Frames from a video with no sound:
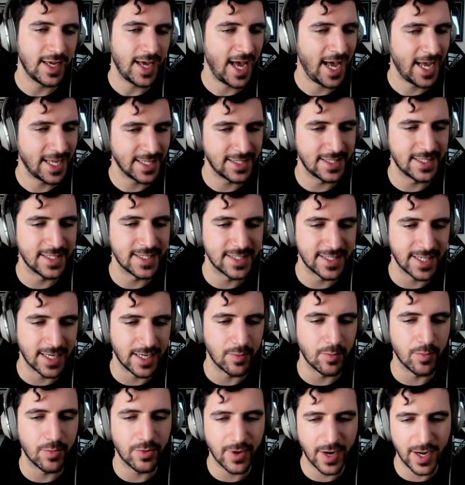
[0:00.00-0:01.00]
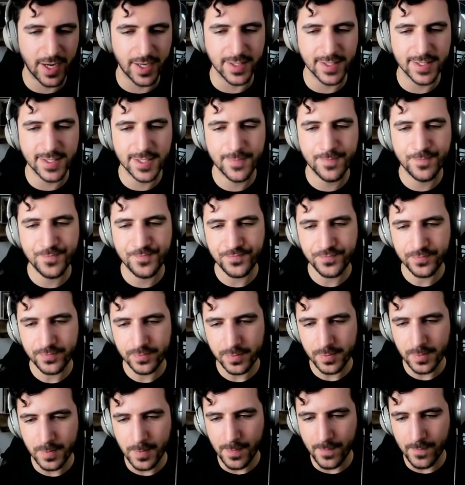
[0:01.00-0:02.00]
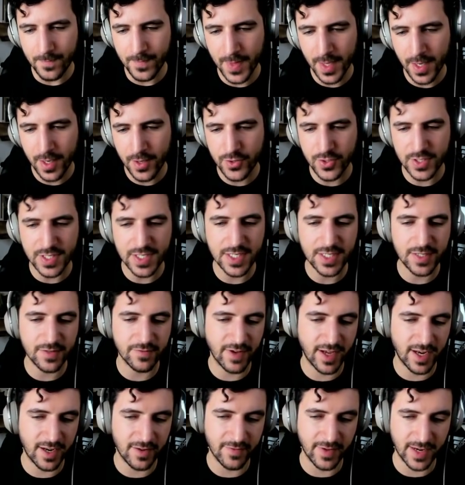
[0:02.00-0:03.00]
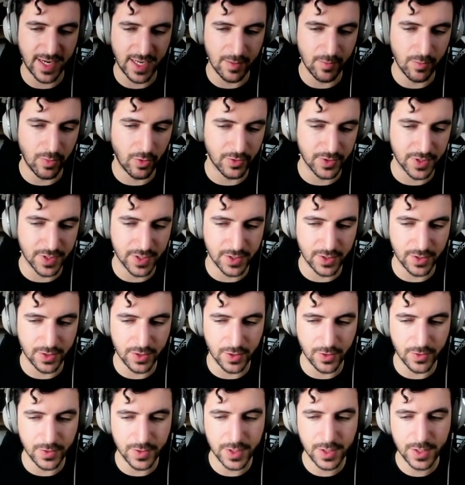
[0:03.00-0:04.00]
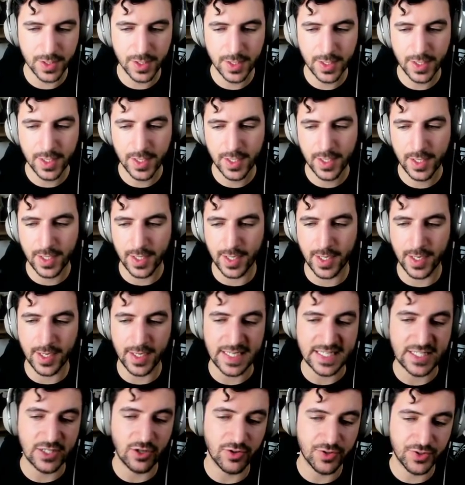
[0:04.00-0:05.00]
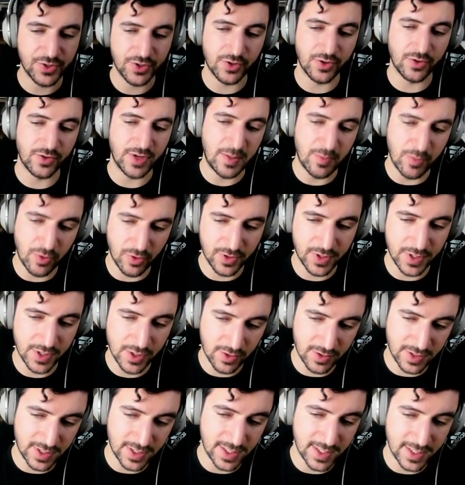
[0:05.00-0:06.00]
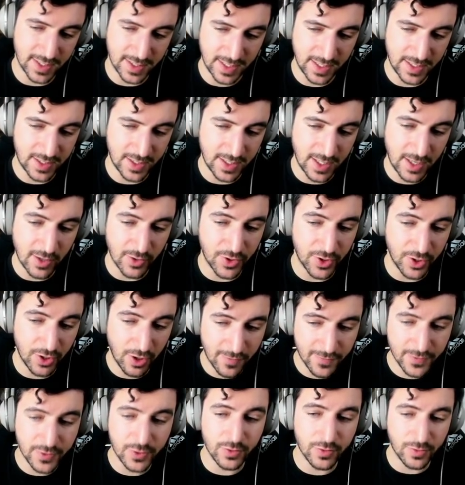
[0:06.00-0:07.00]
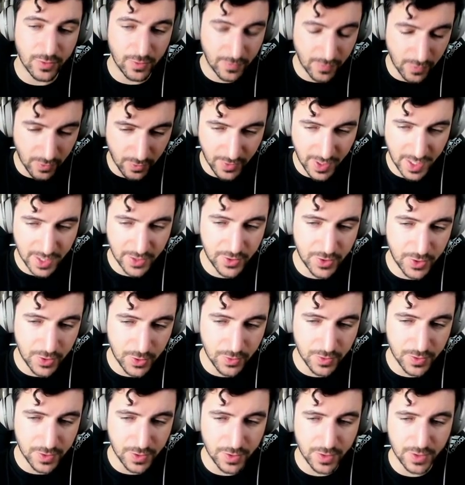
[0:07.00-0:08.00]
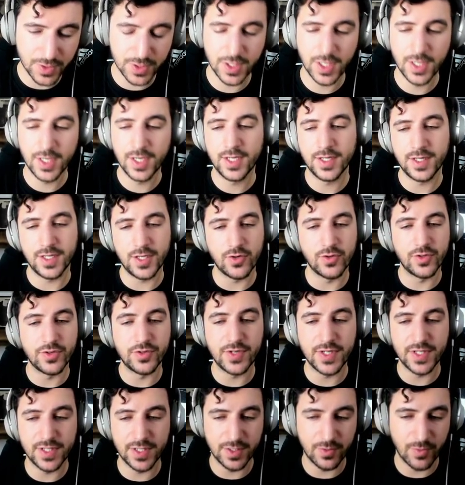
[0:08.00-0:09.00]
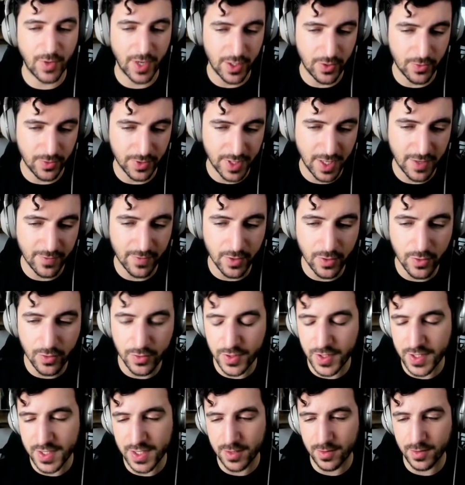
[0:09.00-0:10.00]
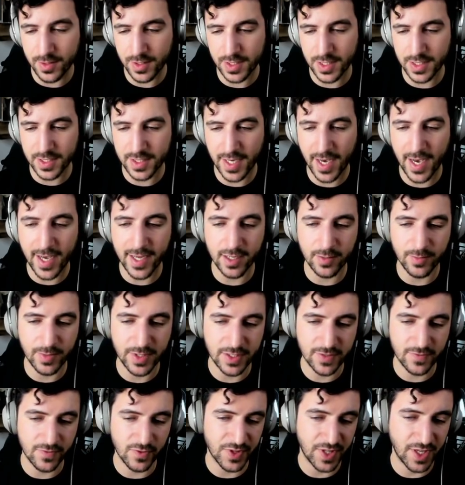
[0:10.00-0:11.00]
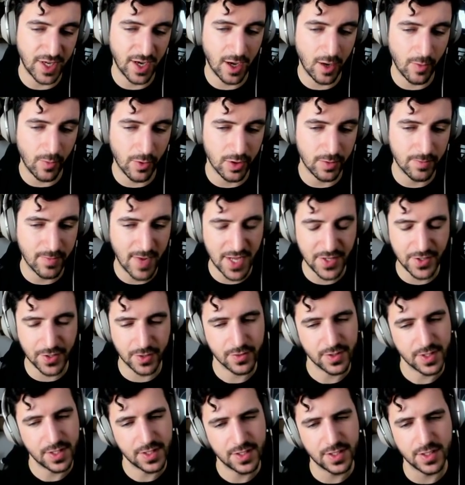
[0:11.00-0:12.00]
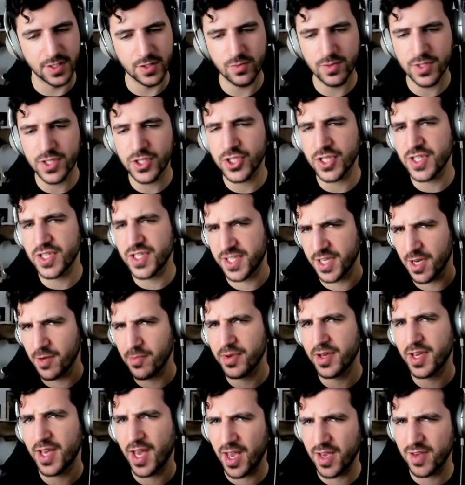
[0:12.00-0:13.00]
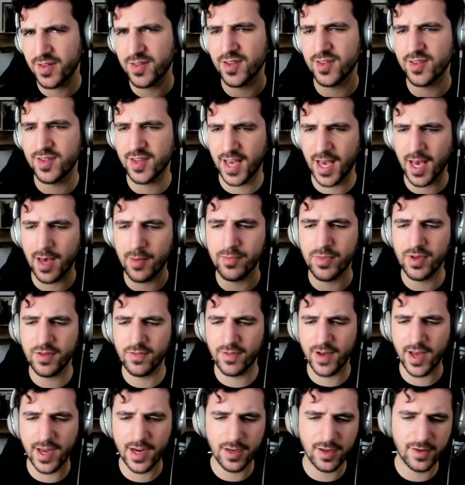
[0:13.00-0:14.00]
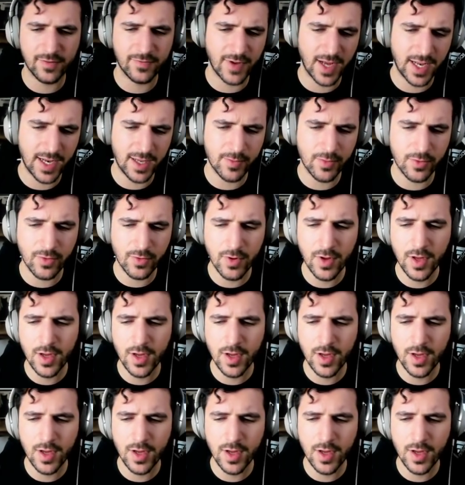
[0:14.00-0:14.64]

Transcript: at the same price. So this is very important to note. It's also important to note that it got nerfed for ranged users. The only reason why you would ever go this item is for the armor and magic resistance, which in some cases can be very valuable,